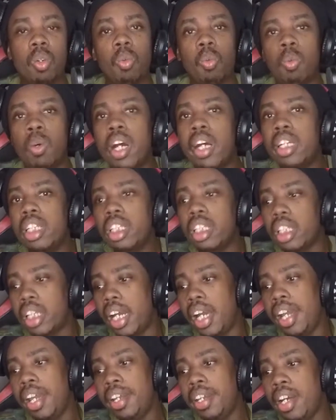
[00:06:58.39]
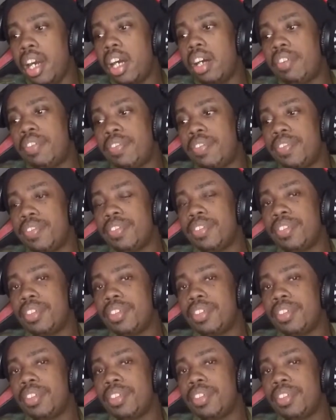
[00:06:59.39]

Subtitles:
What kind of